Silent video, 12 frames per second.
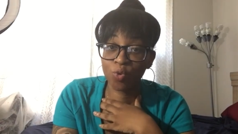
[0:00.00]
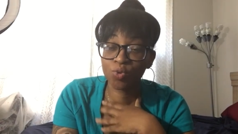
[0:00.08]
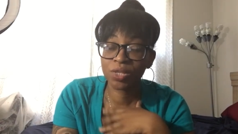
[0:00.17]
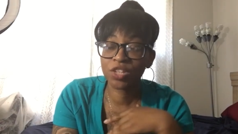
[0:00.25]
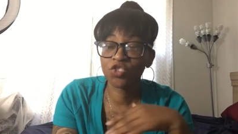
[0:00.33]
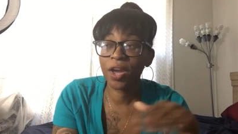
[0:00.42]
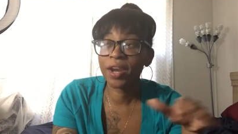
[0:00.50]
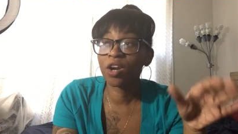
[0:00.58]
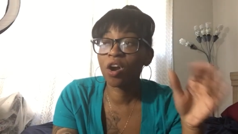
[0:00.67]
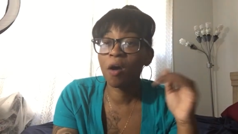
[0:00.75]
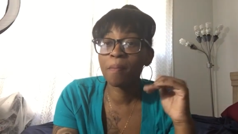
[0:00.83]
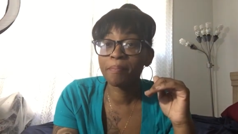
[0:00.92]
loose and trying to
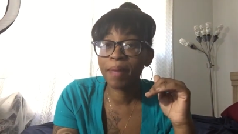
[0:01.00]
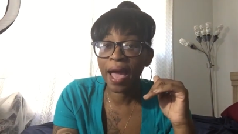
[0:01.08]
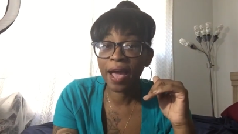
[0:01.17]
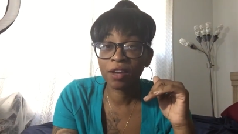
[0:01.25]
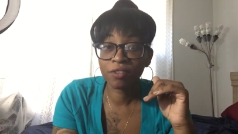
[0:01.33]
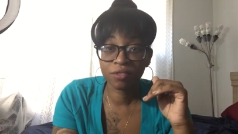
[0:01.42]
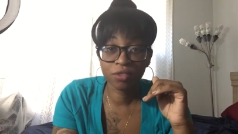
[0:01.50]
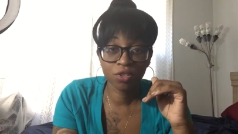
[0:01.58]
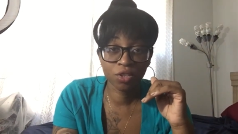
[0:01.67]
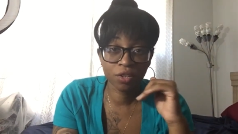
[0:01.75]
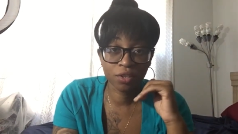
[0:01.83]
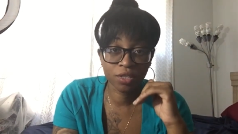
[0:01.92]
come back
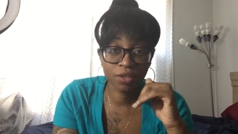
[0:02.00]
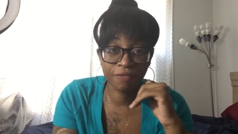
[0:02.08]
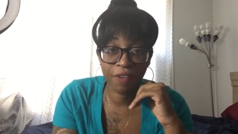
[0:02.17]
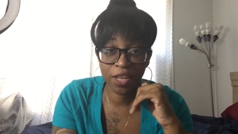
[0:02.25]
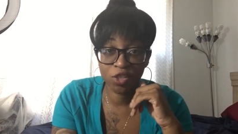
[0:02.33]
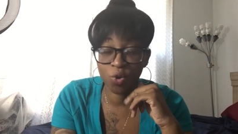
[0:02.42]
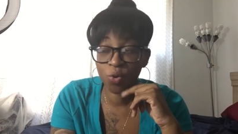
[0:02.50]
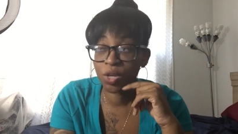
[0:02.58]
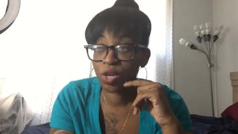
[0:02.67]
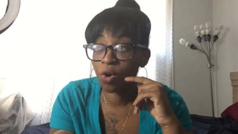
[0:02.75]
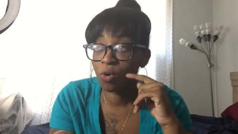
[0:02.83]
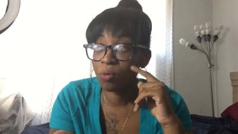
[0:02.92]
to fight
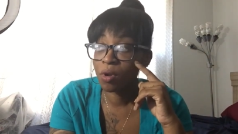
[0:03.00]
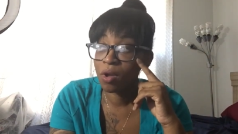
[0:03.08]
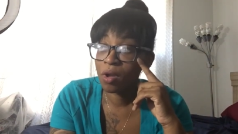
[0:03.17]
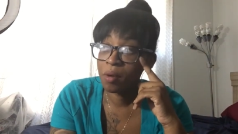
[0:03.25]
Tokyo.